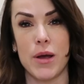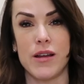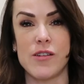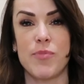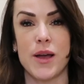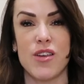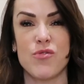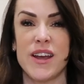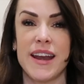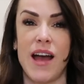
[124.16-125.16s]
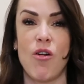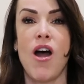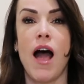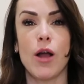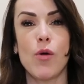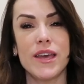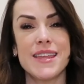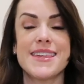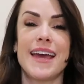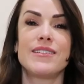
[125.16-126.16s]
my life because right now I'm quite
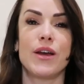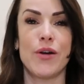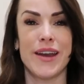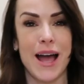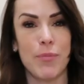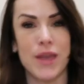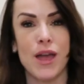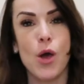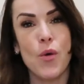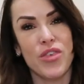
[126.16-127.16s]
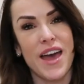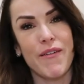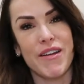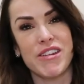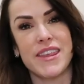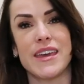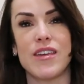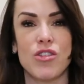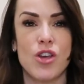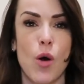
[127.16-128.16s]
content, I'm quite happy with how everything
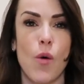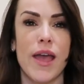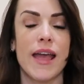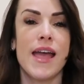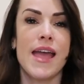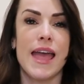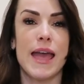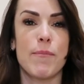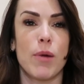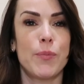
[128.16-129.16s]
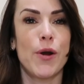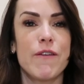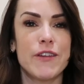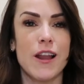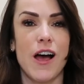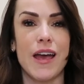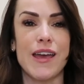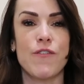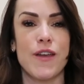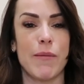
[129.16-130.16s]
is going in my private
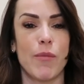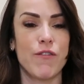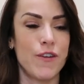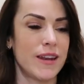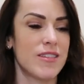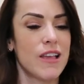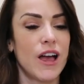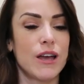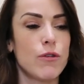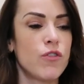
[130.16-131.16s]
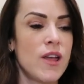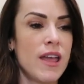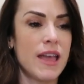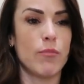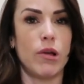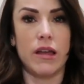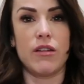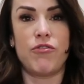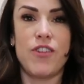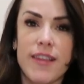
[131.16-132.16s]
life, in my fitness life, in my
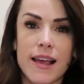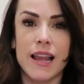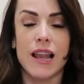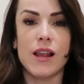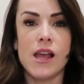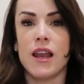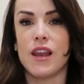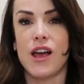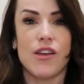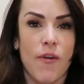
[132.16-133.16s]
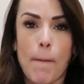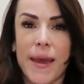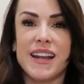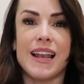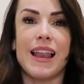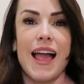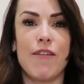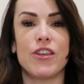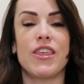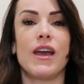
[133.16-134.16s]
physical life, mental,
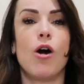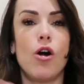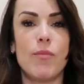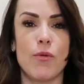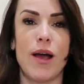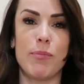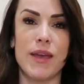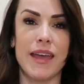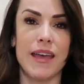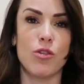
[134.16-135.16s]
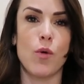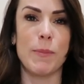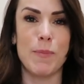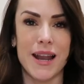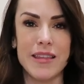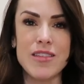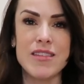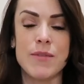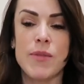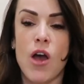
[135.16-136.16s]
everything. All my well-being is quite
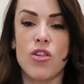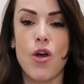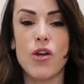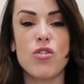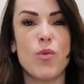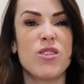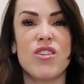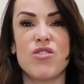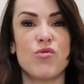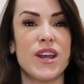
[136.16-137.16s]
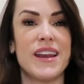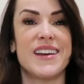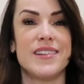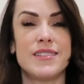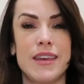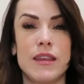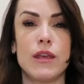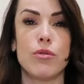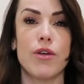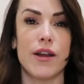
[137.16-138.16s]
balanced. So I just wanted to really
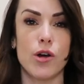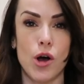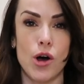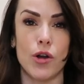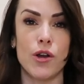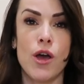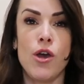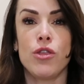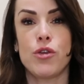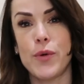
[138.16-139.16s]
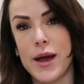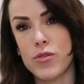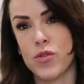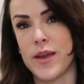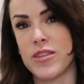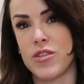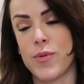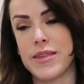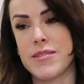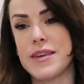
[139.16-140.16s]
continue that on throughout
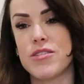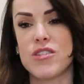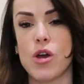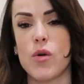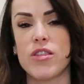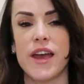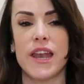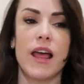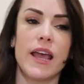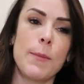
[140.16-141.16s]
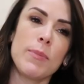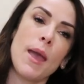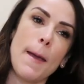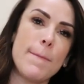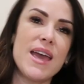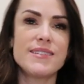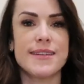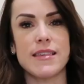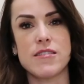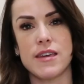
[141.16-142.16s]
2020. So it's kind of like
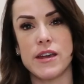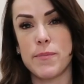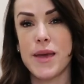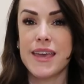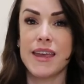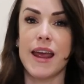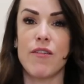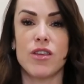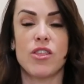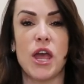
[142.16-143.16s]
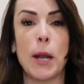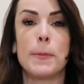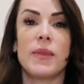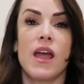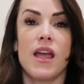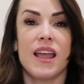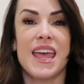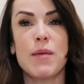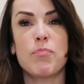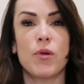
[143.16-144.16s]
maintenance year, making everything
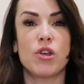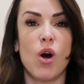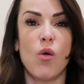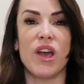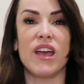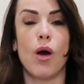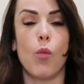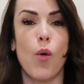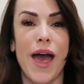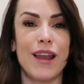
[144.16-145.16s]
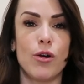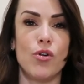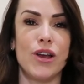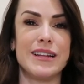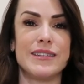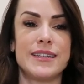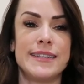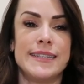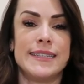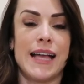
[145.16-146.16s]
keep going well-oiled
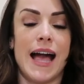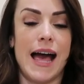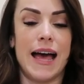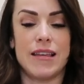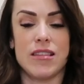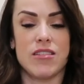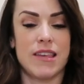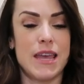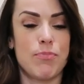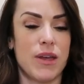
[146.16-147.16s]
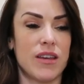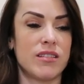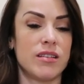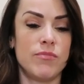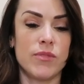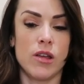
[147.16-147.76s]
and keep it,